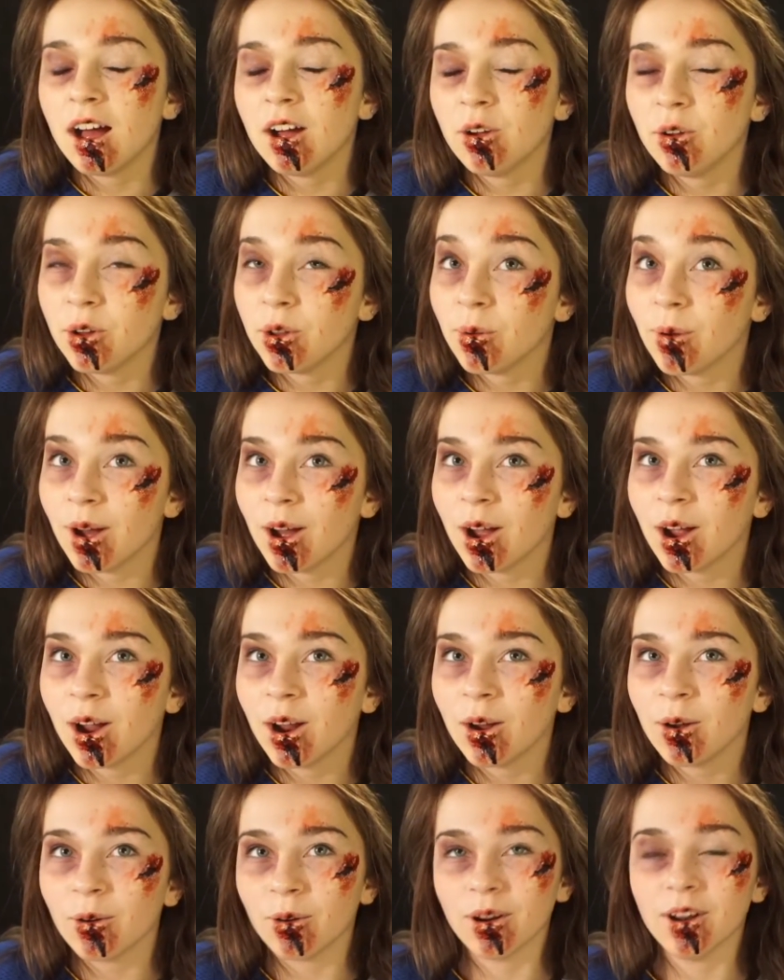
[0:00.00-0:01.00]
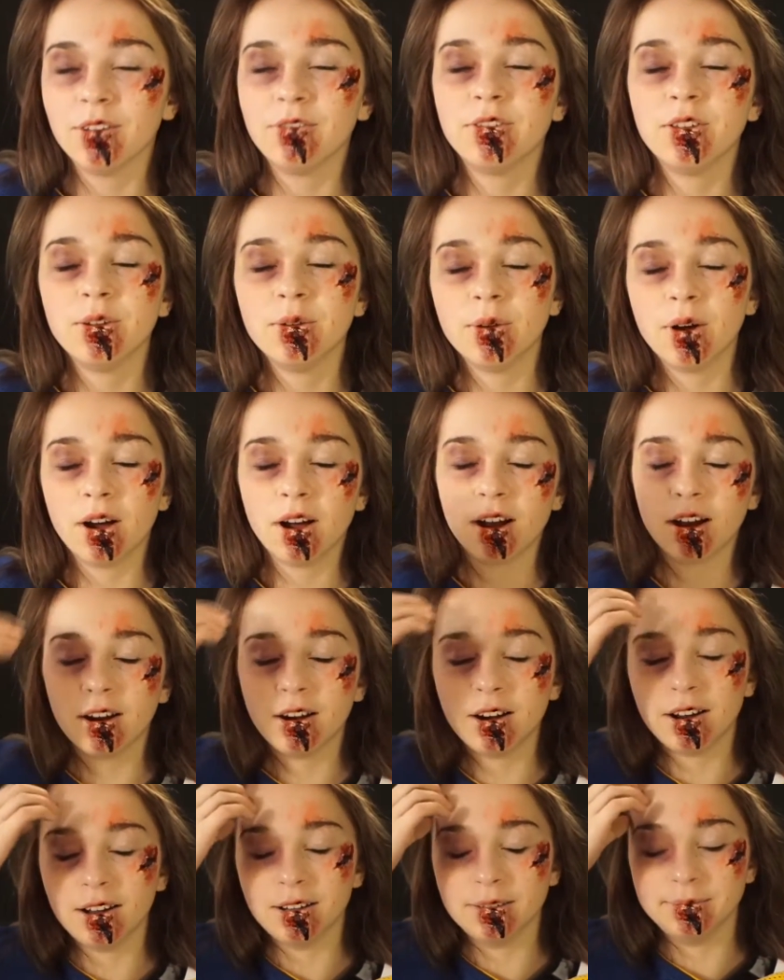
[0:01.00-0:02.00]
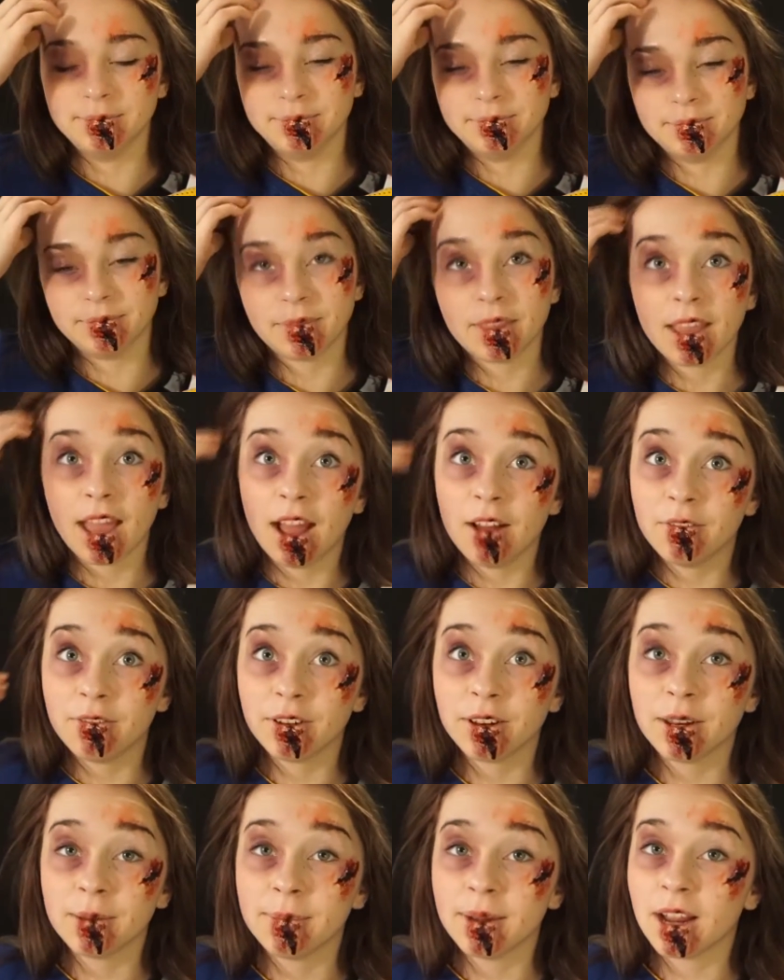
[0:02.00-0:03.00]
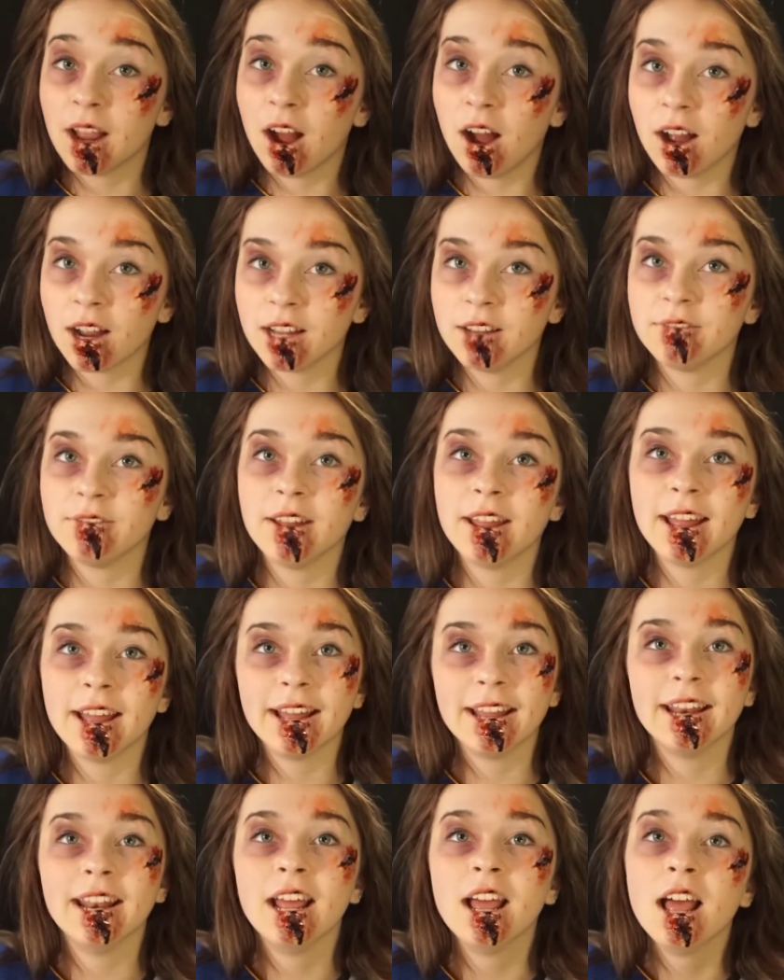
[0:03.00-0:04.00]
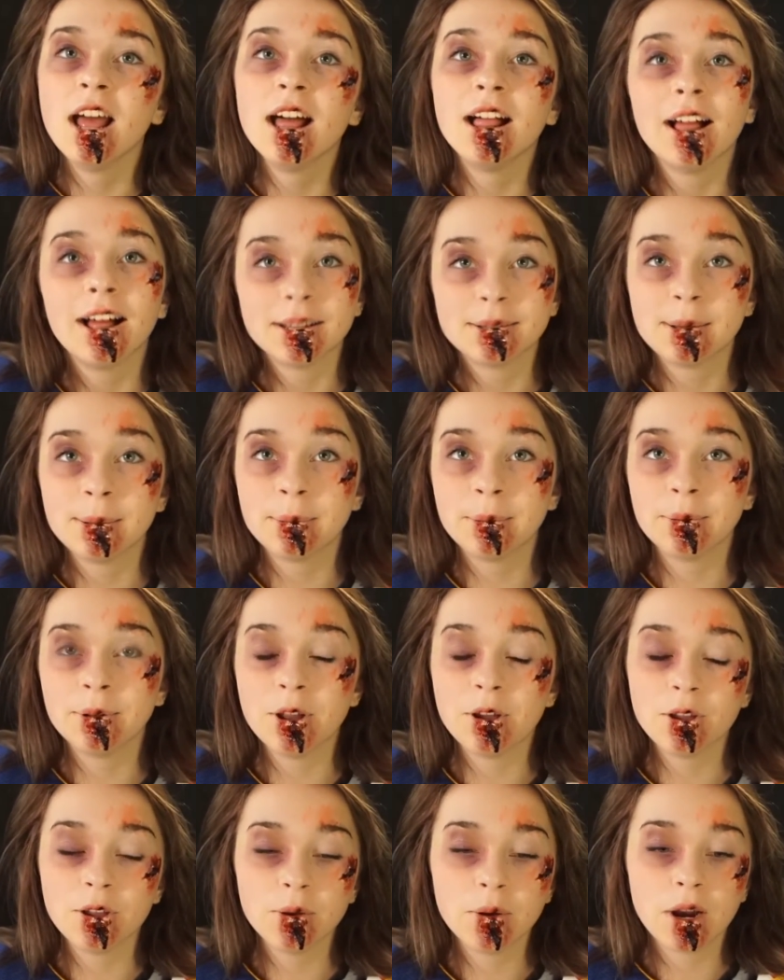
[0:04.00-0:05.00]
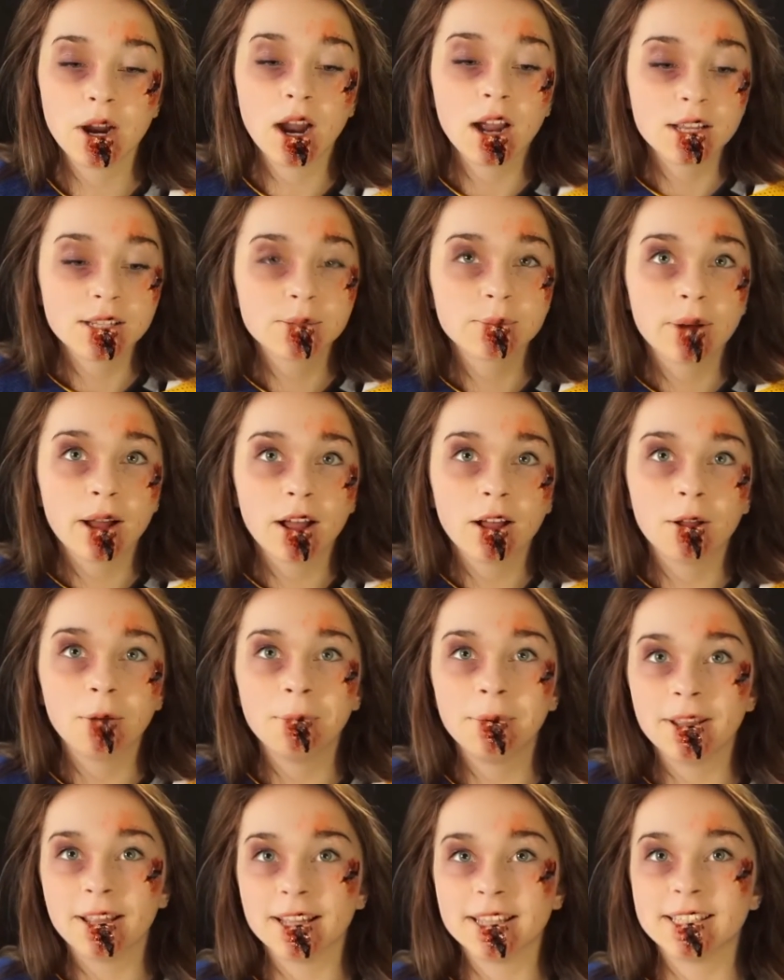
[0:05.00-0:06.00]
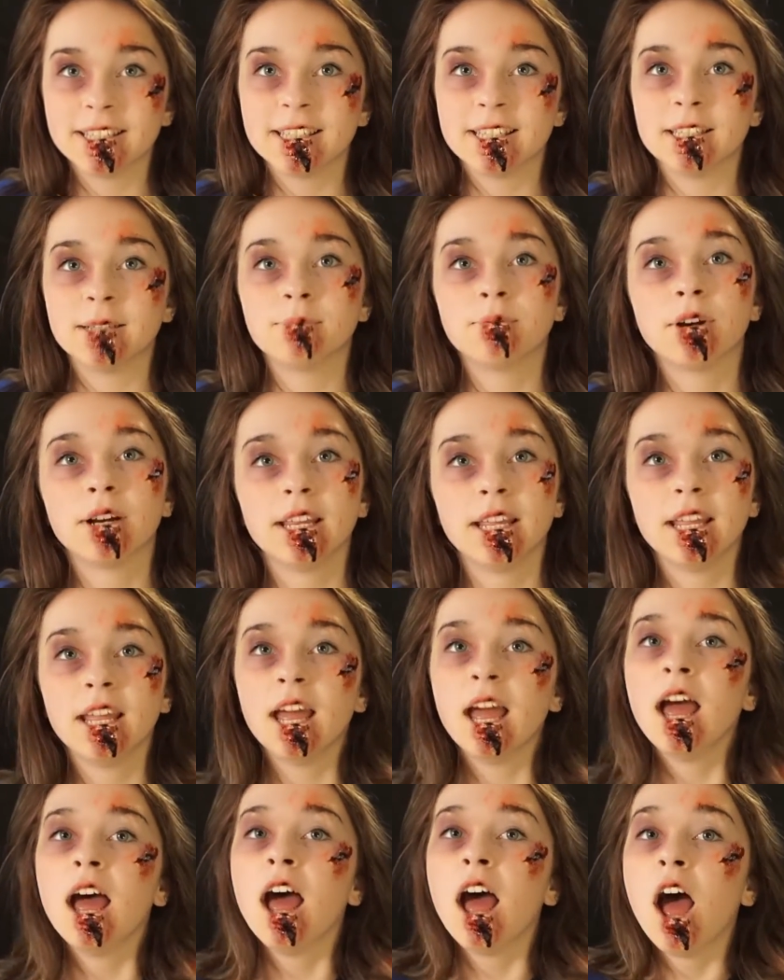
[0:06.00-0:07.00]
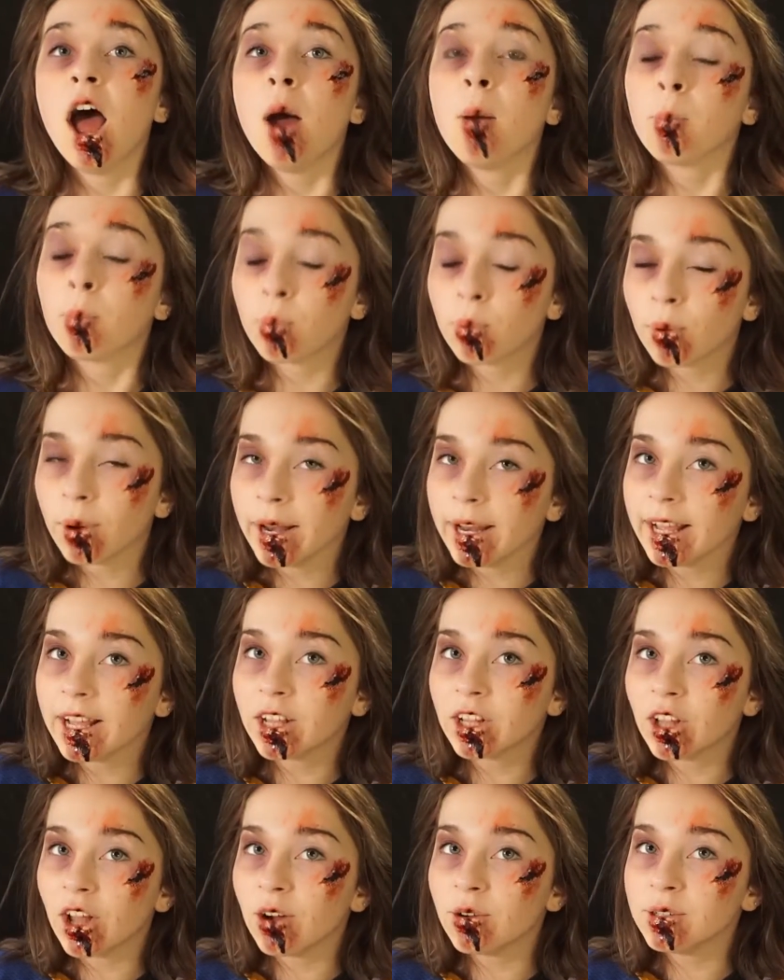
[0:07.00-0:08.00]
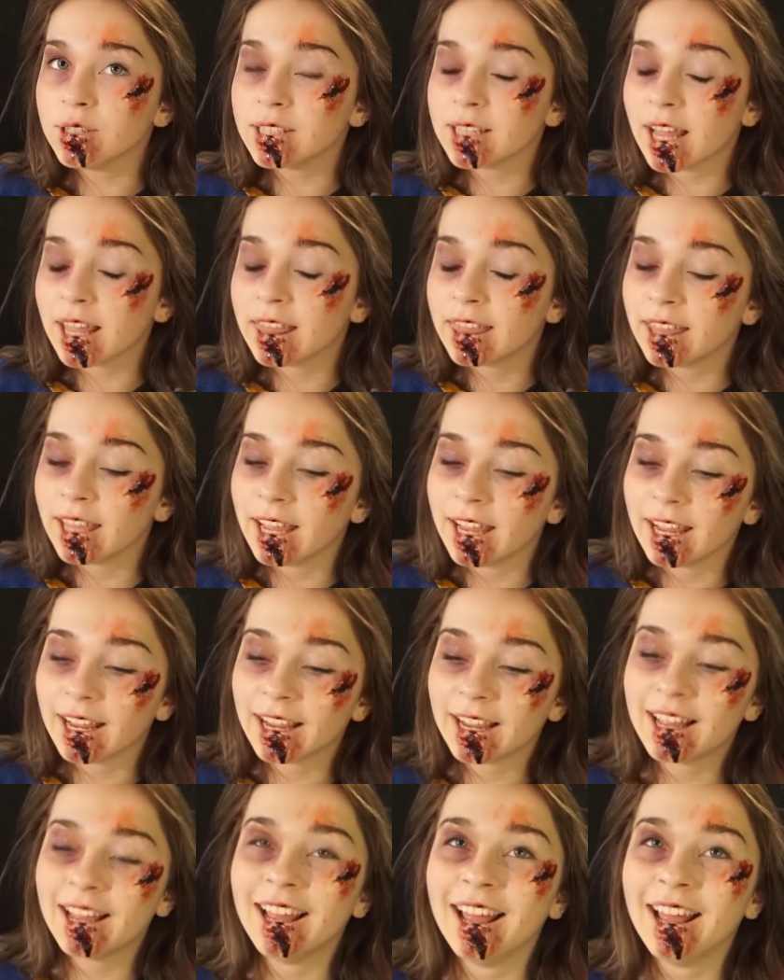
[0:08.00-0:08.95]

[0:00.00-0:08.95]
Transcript: who you are, or if you are a really big hockey fan, lots of people will know who you are as well because it's pretty close, I think.